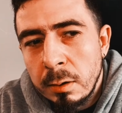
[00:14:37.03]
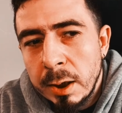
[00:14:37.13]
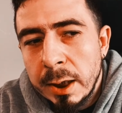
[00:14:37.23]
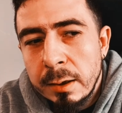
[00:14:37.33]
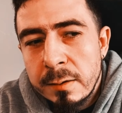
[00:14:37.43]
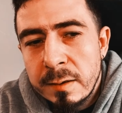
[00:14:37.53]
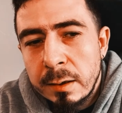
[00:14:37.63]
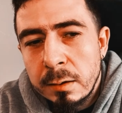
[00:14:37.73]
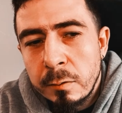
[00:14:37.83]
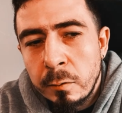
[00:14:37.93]
And
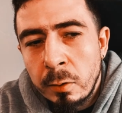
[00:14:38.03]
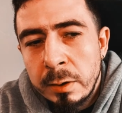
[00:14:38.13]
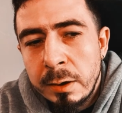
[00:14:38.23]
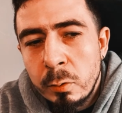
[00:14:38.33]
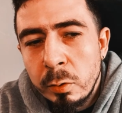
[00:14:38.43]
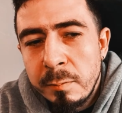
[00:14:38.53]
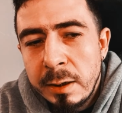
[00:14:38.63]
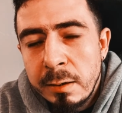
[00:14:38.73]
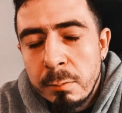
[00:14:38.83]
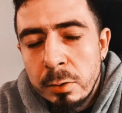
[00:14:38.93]
second of all, it would
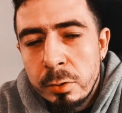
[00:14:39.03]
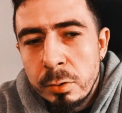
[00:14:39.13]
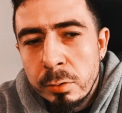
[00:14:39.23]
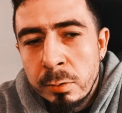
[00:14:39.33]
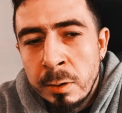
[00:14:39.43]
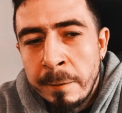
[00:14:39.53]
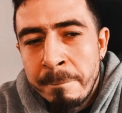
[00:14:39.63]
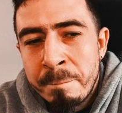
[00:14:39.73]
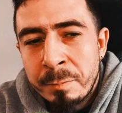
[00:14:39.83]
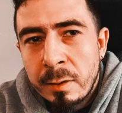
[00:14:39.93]
be able to
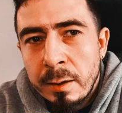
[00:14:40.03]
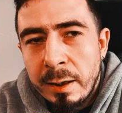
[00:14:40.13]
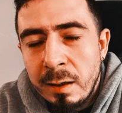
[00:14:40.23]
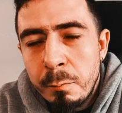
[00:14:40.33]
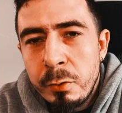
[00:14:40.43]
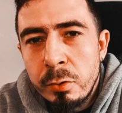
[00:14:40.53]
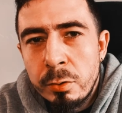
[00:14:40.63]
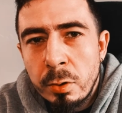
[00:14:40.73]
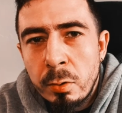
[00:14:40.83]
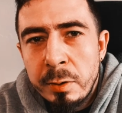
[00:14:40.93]
help you
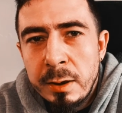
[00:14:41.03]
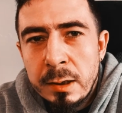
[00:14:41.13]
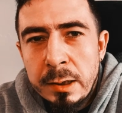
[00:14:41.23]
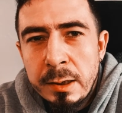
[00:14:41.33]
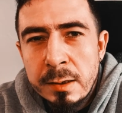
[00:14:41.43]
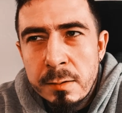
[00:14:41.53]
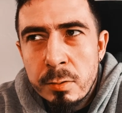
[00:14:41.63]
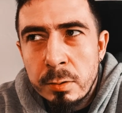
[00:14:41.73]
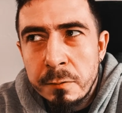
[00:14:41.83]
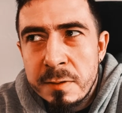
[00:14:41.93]
grow in a
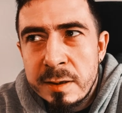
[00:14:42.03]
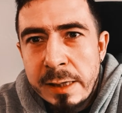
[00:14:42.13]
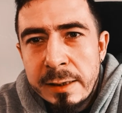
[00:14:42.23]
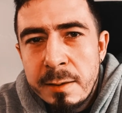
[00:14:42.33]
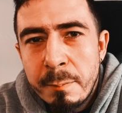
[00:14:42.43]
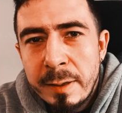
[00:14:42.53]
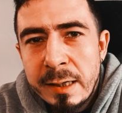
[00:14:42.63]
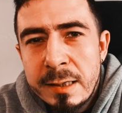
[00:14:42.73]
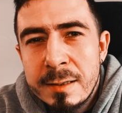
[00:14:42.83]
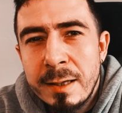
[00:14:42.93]
sort of steady
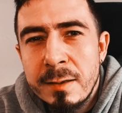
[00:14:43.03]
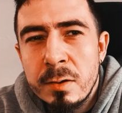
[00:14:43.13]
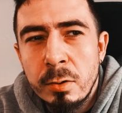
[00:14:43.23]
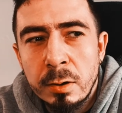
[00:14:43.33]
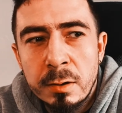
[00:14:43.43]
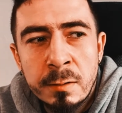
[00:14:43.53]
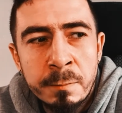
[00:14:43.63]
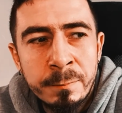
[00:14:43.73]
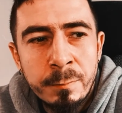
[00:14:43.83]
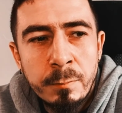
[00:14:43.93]
pace that's not
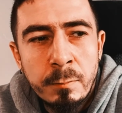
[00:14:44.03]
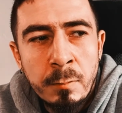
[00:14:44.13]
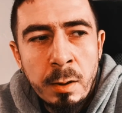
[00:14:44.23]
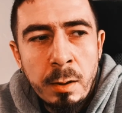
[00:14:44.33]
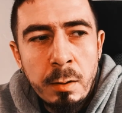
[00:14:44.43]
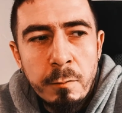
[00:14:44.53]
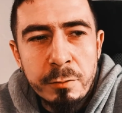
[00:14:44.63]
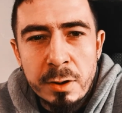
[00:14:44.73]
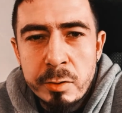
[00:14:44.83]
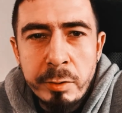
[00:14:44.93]

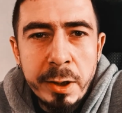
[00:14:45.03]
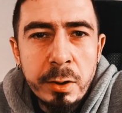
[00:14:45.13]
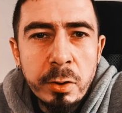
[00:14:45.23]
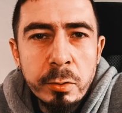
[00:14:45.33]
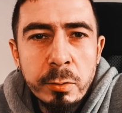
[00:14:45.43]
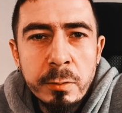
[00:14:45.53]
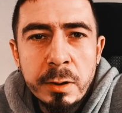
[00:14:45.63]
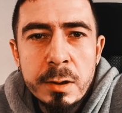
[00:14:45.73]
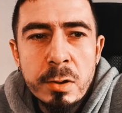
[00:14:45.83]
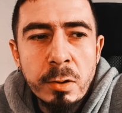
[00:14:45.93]
frustrating you.
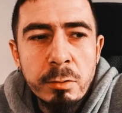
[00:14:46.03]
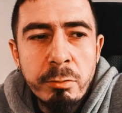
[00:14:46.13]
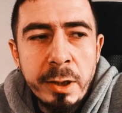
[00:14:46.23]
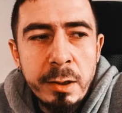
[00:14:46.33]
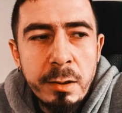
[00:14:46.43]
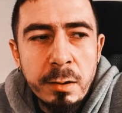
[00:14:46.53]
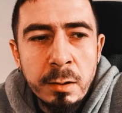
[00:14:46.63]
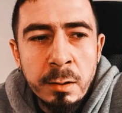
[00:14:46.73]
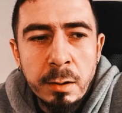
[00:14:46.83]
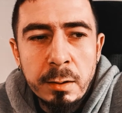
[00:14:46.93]
It's not
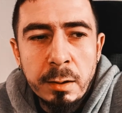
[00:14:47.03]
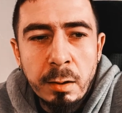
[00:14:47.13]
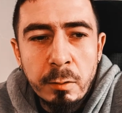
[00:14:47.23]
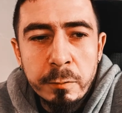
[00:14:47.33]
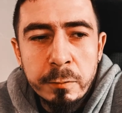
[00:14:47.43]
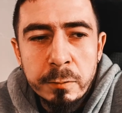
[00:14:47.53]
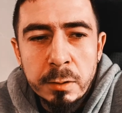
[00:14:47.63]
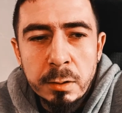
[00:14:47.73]
creating a lot of